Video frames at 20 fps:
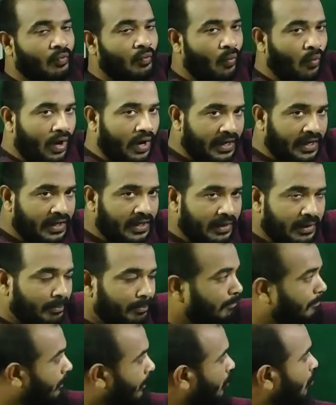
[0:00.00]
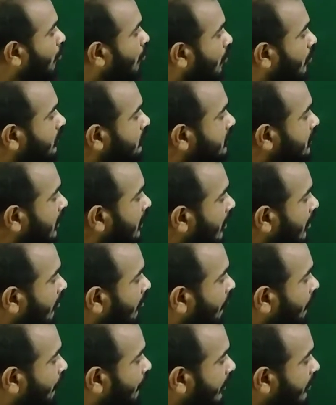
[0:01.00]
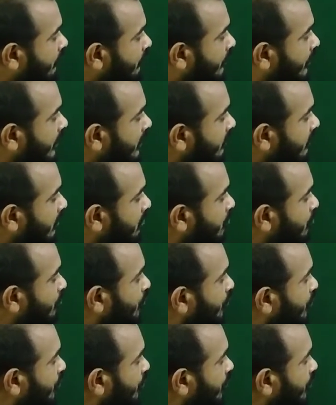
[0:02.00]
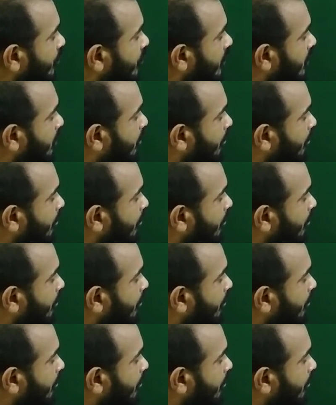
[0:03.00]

Why? Because when we substitute